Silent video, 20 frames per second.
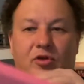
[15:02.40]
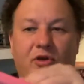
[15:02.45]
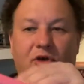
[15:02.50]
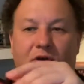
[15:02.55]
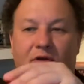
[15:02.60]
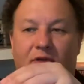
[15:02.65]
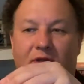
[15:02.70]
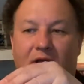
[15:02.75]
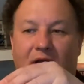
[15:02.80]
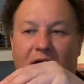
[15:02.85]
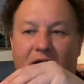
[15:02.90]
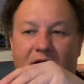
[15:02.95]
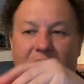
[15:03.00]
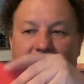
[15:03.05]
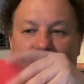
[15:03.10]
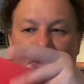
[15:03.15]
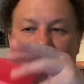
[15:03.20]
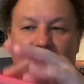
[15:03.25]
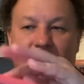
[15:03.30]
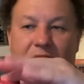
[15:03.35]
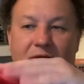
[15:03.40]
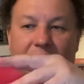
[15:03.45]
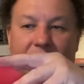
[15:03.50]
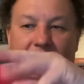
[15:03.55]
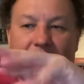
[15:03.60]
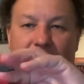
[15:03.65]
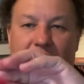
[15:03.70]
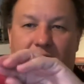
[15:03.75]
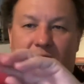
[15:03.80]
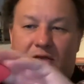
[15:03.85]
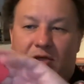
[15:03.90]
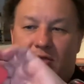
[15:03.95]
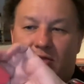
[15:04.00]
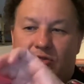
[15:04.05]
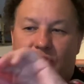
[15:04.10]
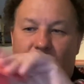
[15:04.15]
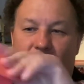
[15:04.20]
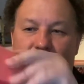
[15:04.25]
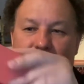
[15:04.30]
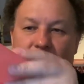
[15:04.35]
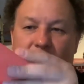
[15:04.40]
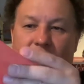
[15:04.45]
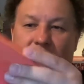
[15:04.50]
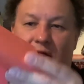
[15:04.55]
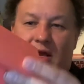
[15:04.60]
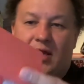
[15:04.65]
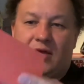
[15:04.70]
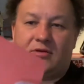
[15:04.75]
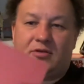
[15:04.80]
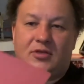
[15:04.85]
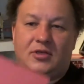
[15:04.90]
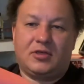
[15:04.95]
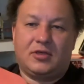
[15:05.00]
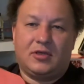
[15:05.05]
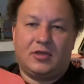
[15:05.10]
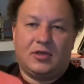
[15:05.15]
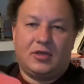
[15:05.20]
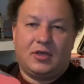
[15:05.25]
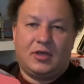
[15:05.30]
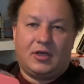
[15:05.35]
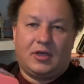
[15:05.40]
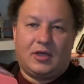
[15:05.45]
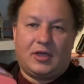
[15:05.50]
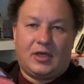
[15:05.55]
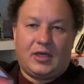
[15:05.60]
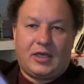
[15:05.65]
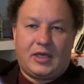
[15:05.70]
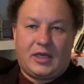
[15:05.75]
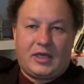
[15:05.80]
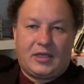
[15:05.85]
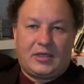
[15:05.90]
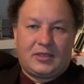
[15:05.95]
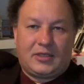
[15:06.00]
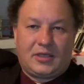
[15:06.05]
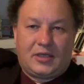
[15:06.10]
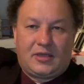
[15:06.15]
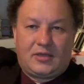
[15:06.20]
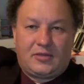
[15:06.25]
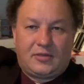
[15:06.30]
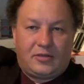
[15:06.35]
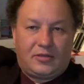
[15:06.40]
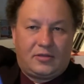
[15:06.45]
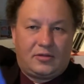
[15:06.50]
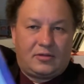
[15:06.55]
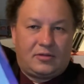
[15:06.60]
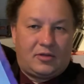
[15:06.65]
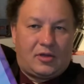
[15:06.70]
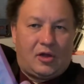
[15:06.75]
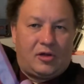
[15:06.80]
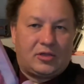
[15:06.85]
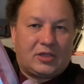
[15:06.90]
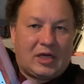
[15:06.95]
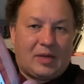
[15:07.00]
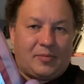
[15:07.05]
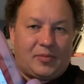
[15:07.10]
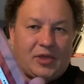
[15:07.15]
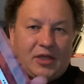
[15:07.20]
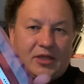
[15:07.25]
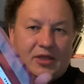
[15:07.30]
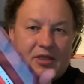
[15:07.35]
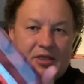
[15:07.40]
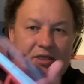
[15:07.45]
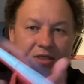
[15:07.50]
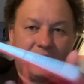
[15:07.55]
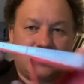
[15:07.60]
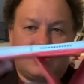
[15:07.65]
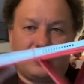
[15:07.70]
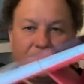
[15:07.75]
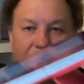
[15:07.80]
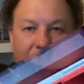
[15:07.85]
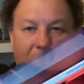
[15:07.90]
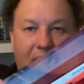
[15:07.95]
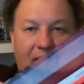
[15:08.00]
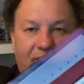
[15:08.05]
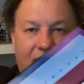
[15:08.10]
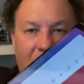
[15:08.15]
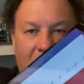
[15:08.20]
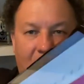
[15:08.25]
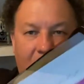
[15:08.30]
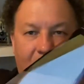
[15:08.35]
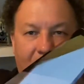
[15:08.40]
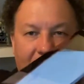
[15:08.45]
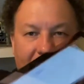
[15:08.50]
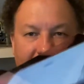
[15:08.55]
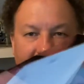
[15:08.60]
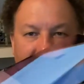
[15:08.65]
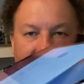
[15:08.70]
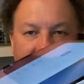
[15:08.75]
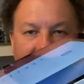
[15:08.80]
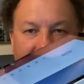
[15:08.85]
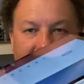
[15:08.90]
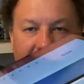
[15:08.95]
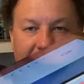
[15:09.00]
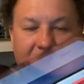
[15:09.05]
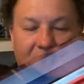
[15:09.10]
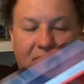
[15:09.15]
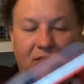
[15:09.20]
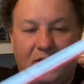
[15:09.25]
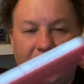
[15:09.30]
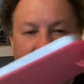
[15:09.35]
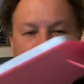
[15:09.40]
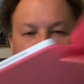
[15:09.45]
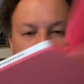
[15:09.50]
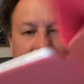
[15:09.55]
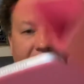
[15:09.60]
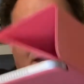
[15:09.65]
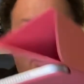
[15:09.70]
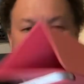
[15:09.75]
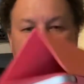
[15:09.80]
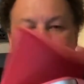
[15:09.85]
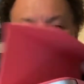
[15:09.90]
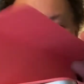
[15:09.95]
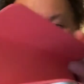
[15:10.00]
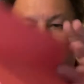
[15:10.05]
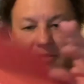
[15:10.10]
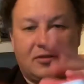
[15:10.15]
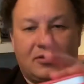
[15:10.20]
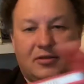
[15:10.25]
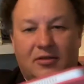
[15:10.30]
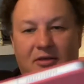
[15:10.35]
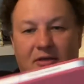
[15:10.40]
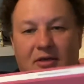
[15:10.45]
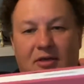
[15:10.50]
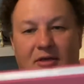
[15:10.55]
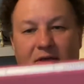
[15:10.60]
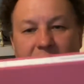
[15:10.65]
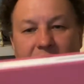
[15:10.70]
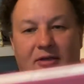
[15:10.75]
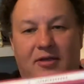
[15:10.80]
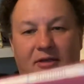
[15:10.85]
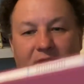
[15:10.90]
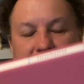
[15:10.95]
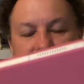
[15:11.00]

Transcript: and I can then, you know, turn it around and hold it up like this, or have the iPad like that, and it